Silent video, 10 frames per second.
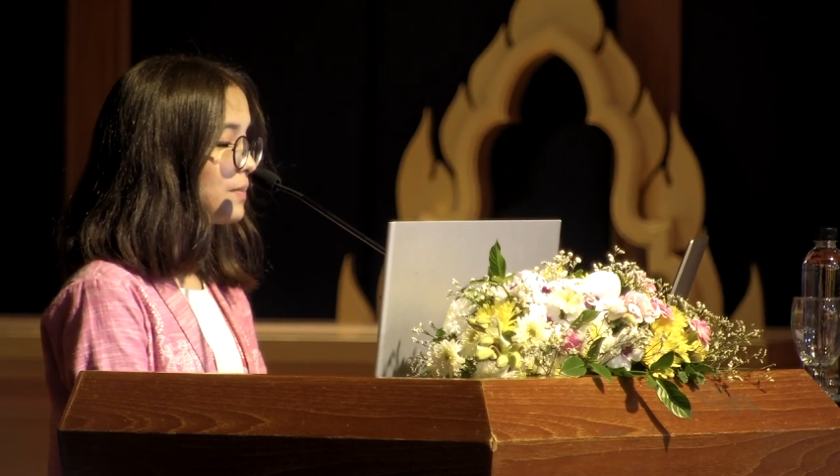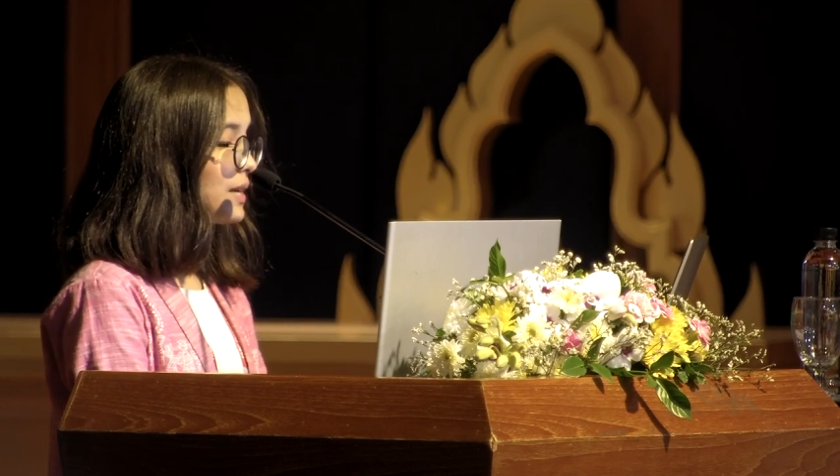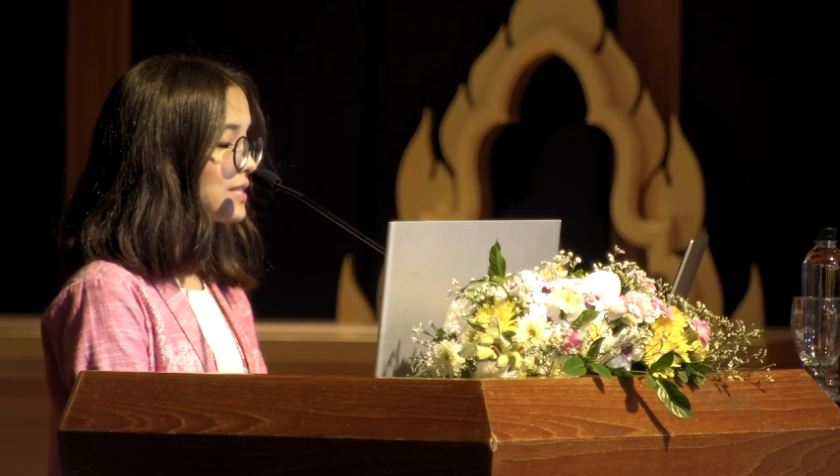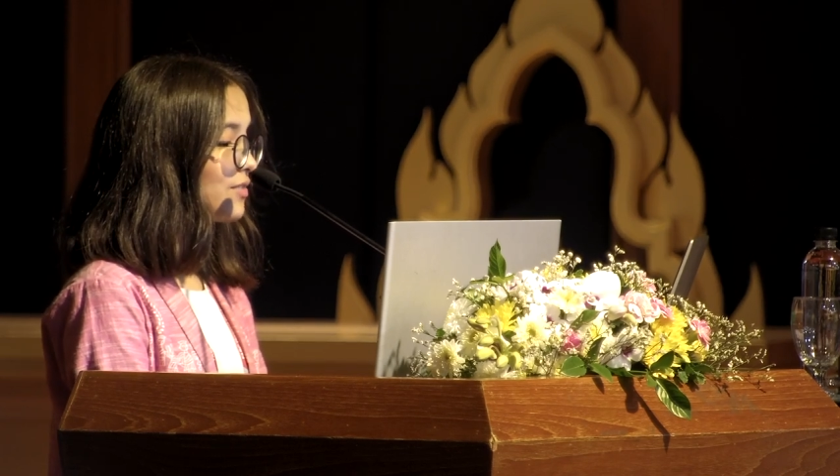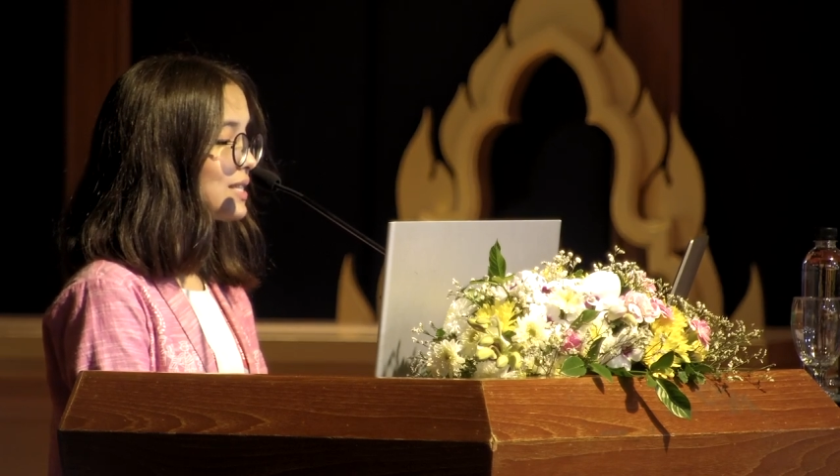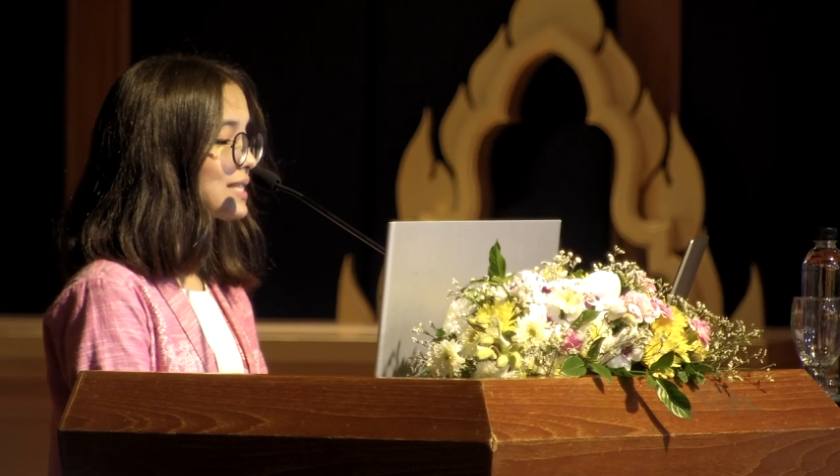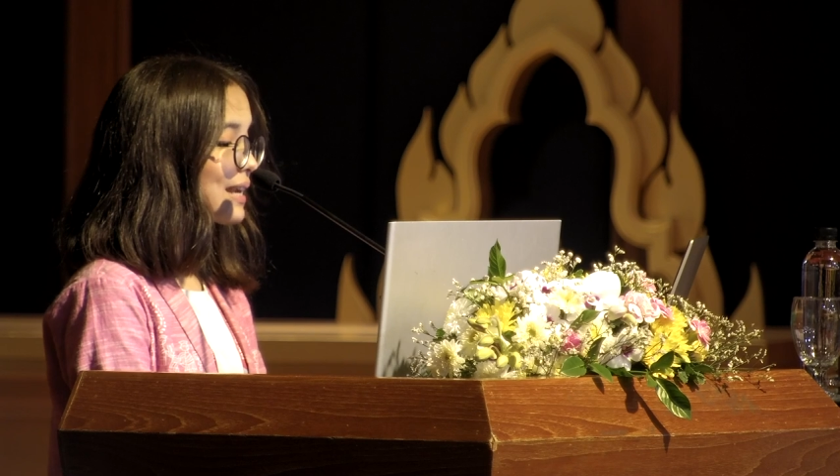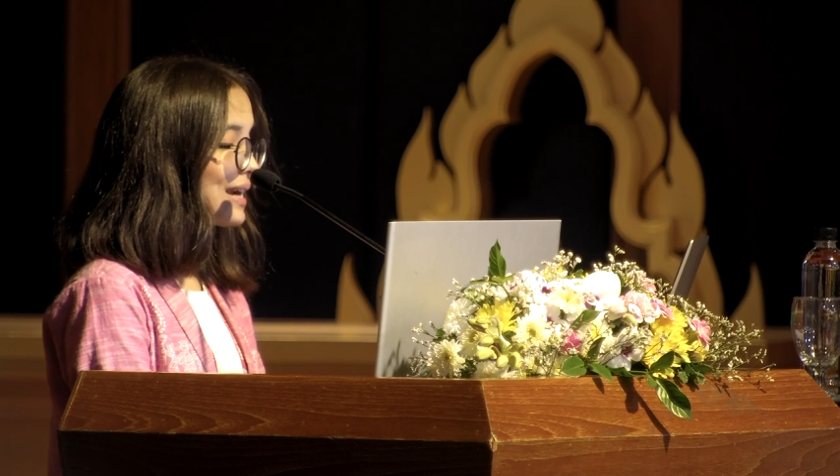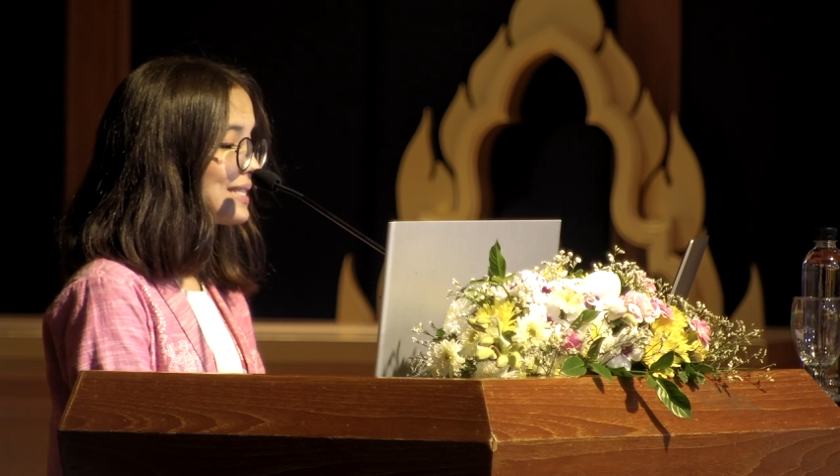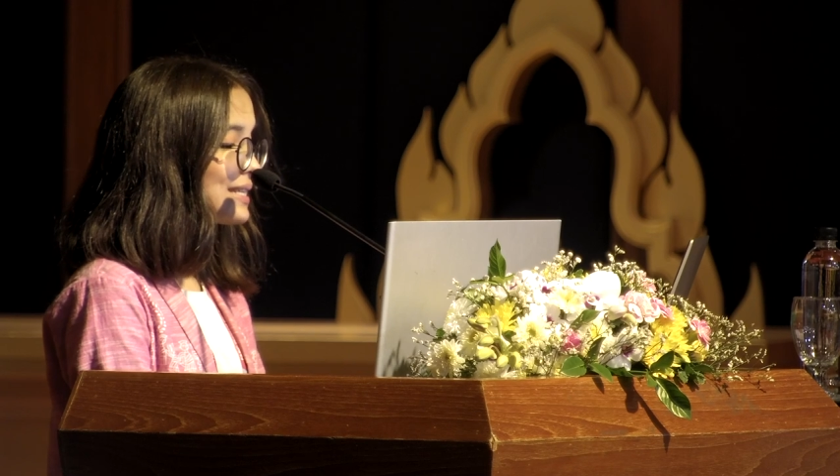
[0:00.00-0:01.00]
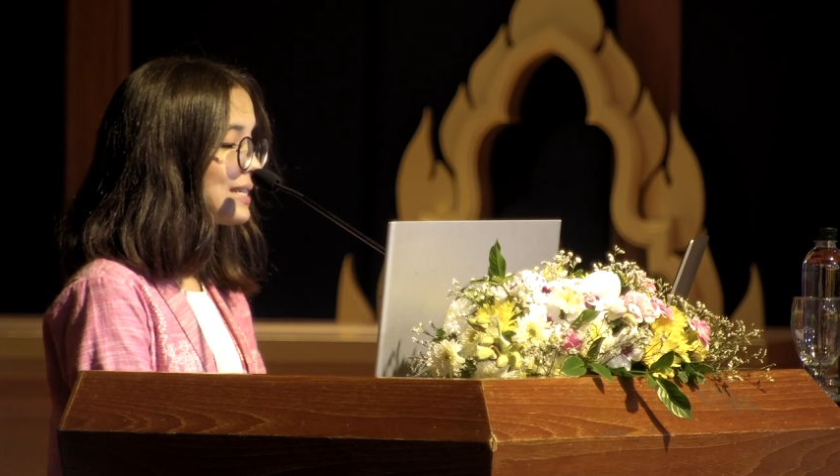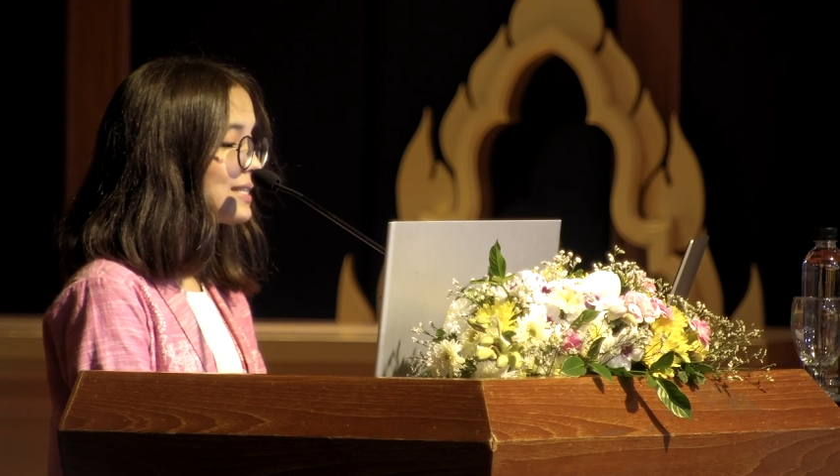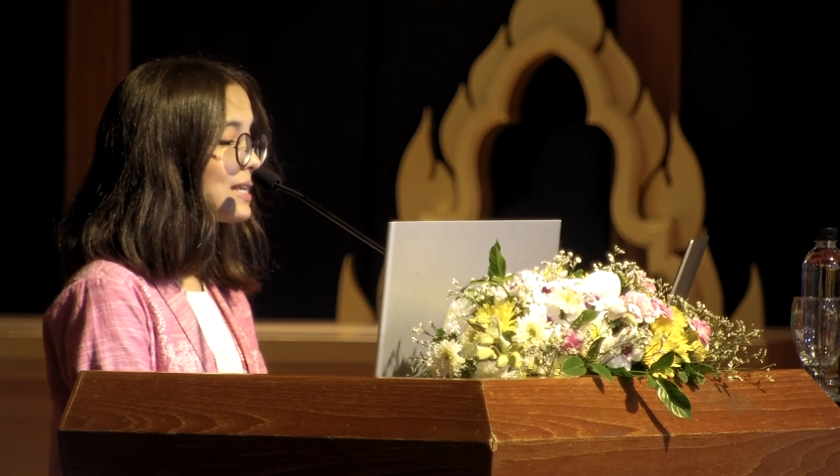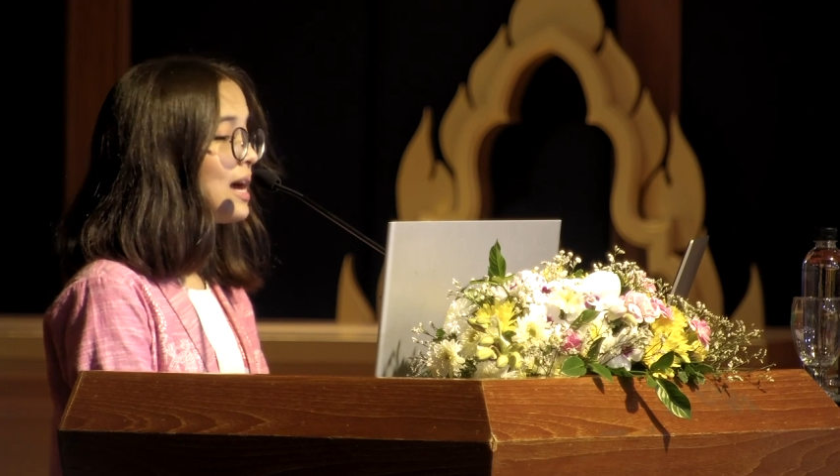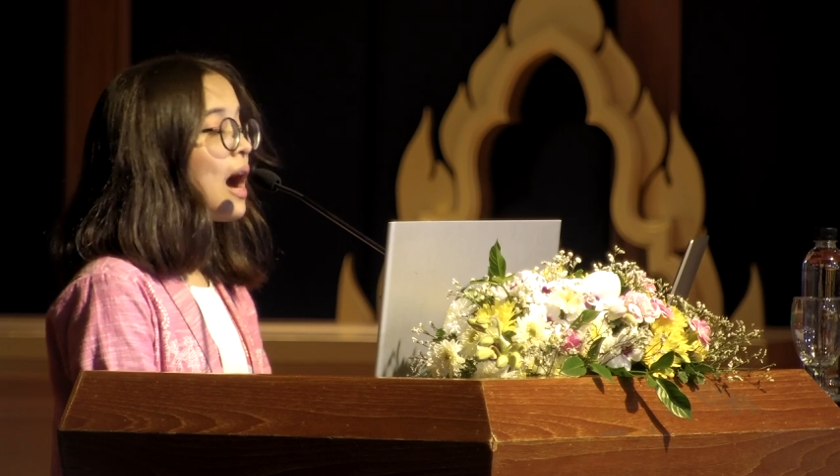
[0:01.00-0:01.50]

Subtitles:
because of this crisis